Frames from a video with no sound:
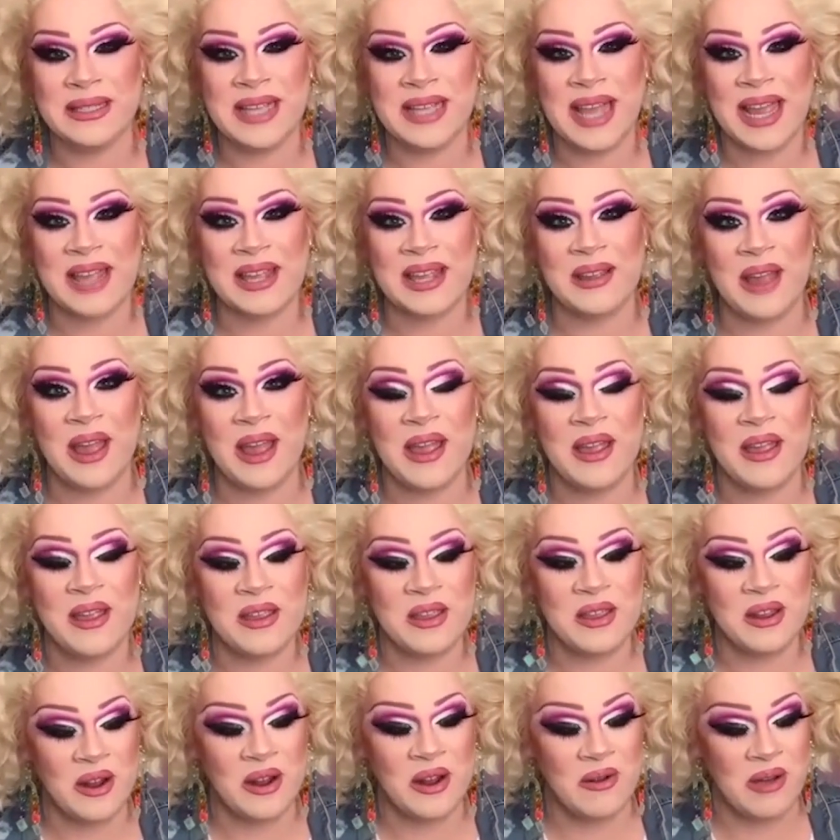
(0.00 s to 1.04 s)
I, I you
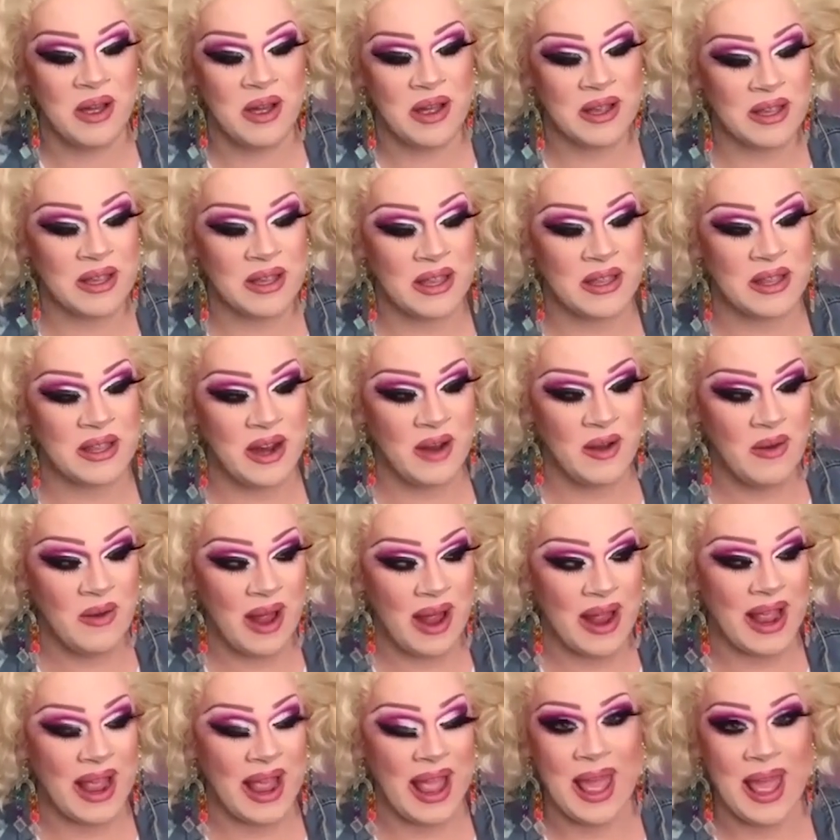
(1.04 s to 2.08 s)
know, I, you know, I
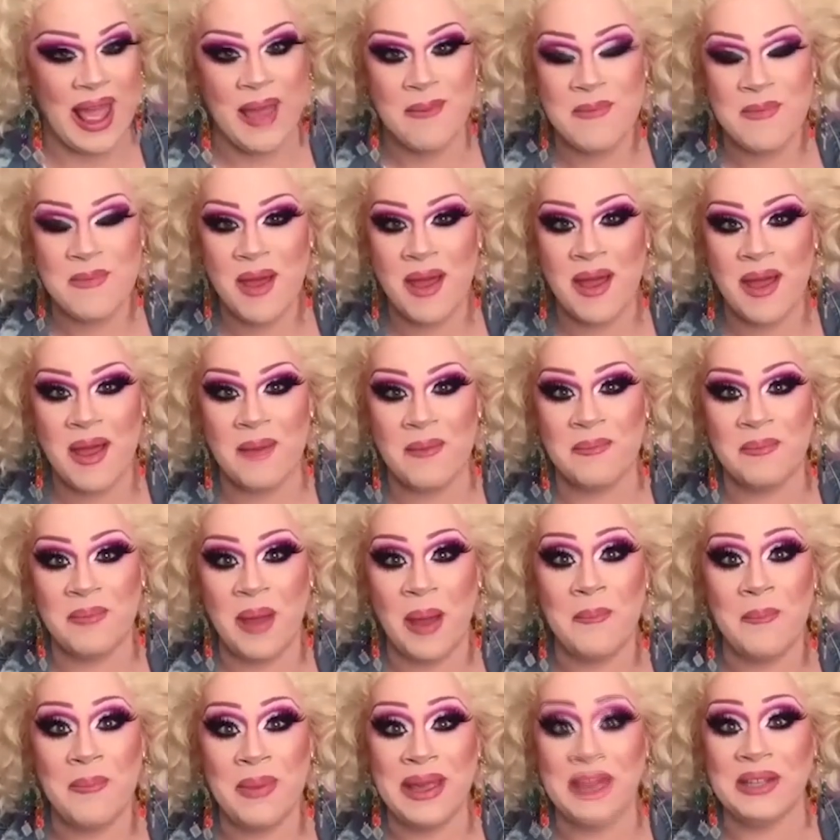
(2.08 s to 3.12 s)
am a, a
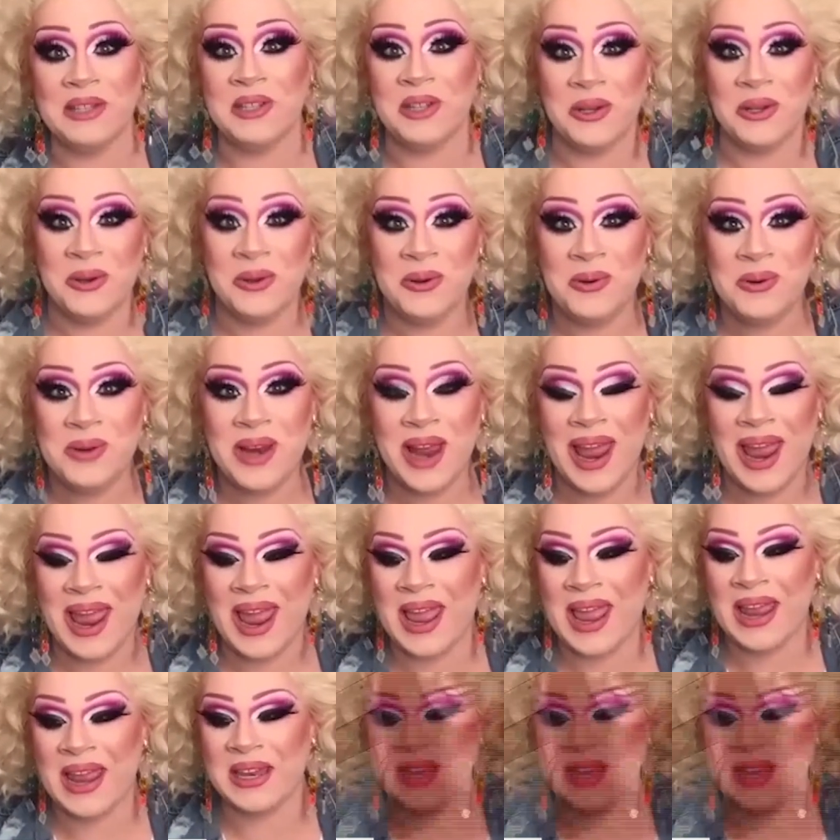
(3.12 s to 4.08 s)
big dude and.